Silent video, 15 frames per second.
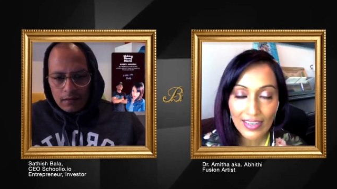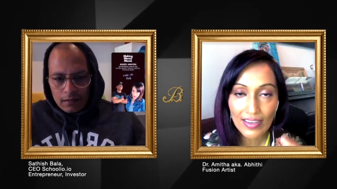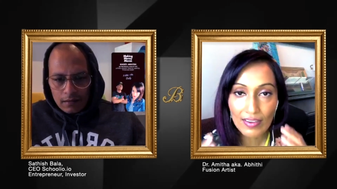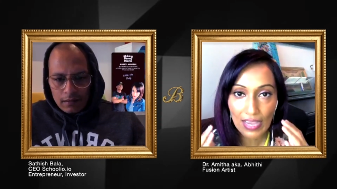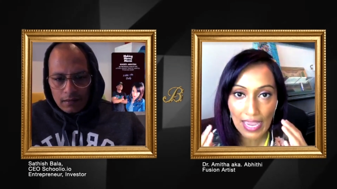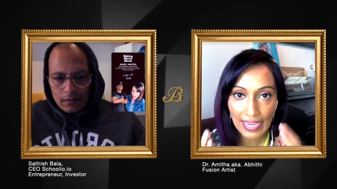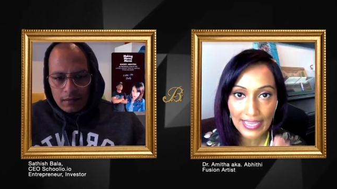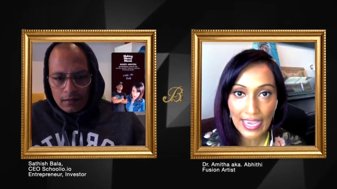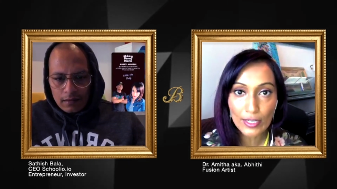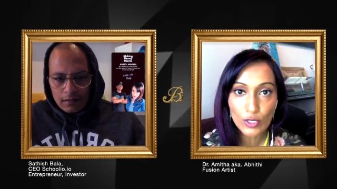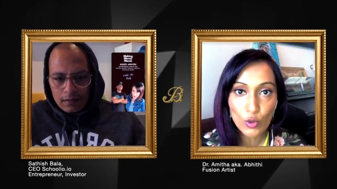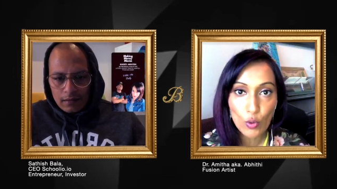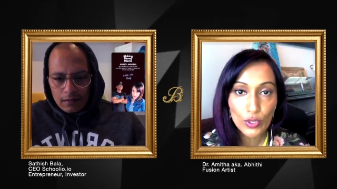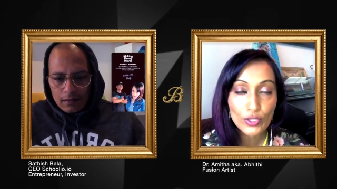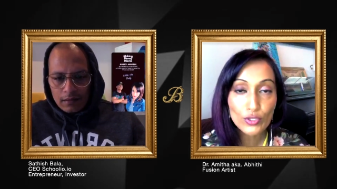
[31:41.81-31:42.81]
Speaker 1: again,
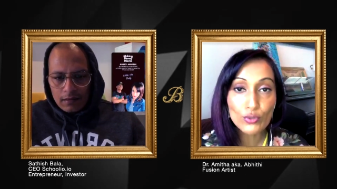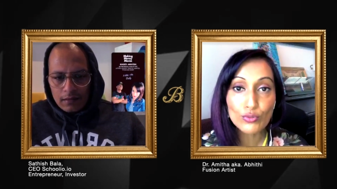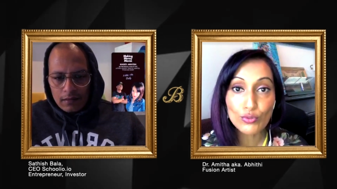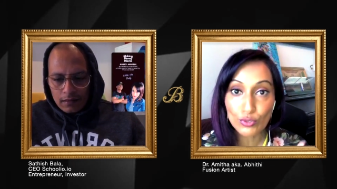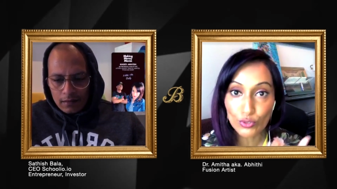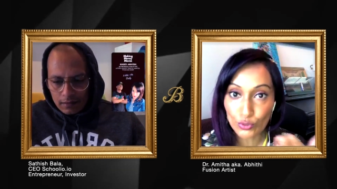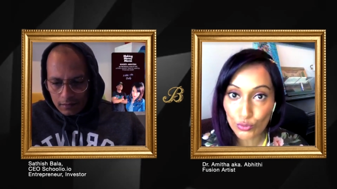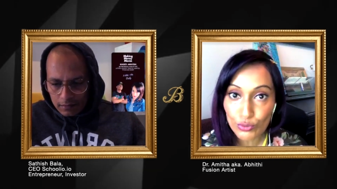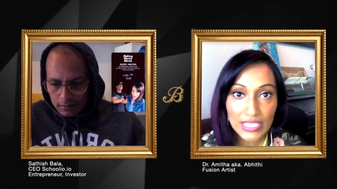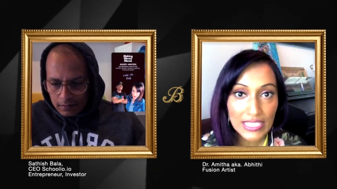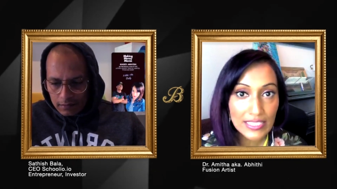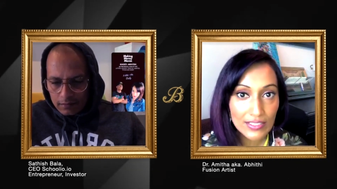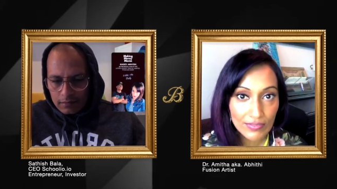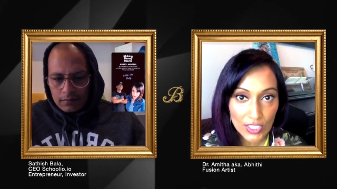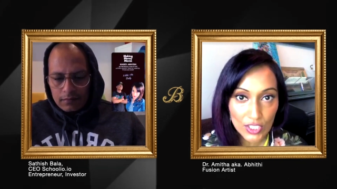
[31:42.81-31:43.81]
going through those routines
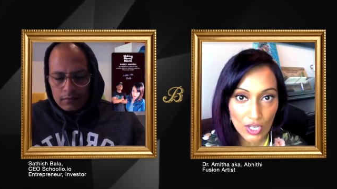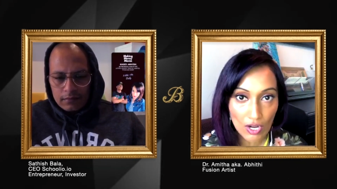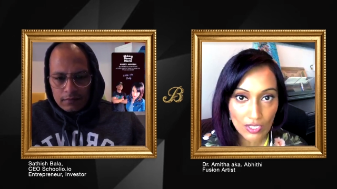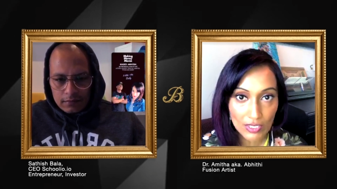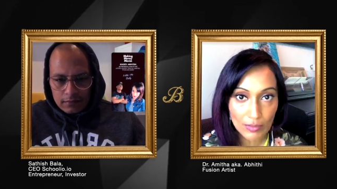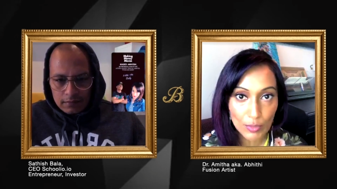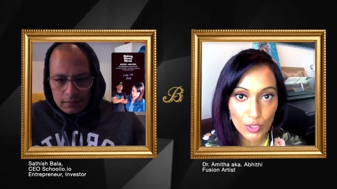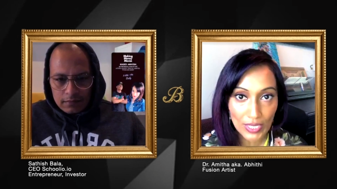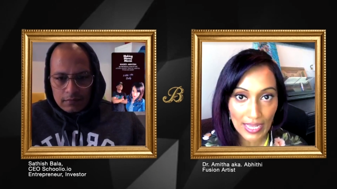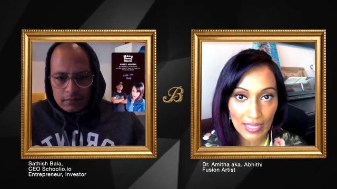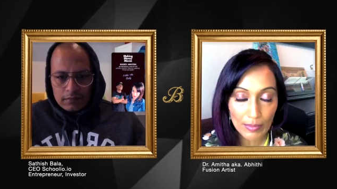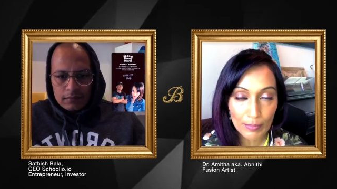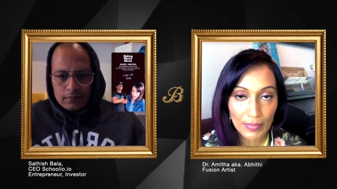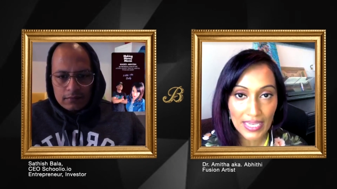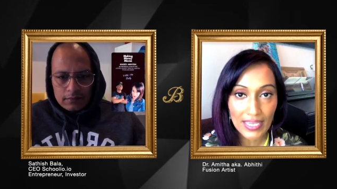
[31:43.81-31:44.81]
we talked about helped
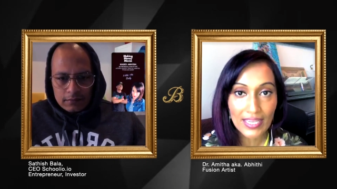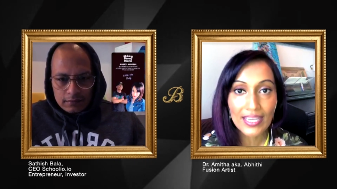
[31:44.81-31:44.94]
me.